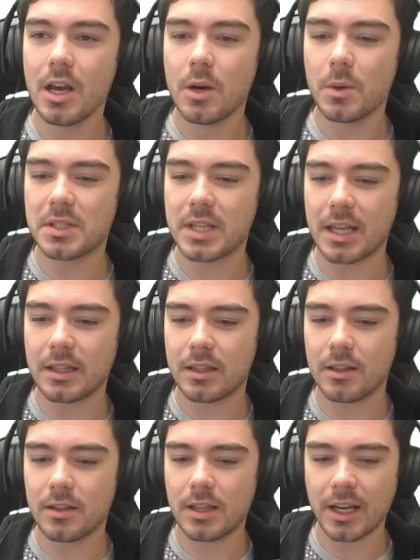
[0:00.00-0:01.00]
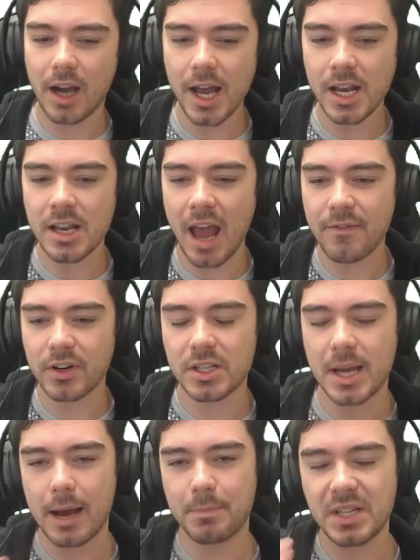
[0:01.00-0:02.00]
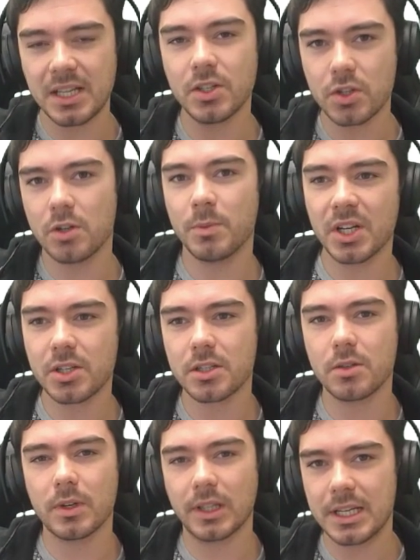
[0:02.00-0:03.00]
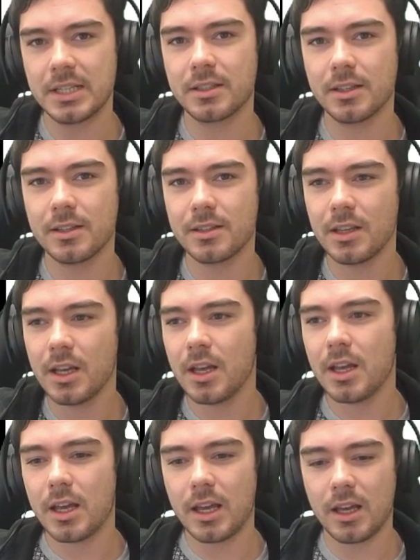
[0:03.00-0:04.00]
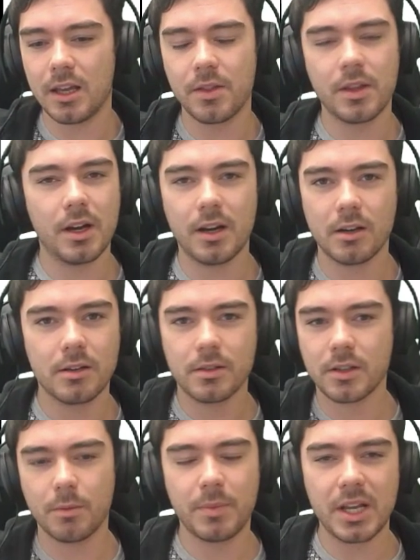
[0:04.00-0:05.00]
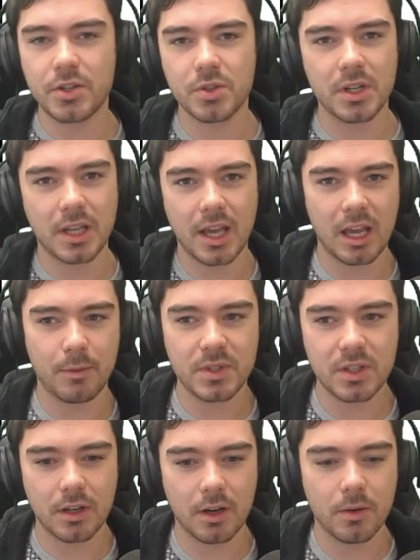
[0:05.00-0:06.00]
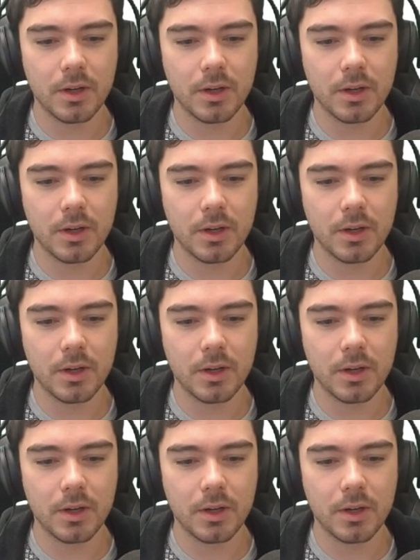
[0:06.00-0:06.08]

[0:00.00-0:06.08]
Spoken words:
was that they kind of never tapped in too much to releases in their compatriot games, you know?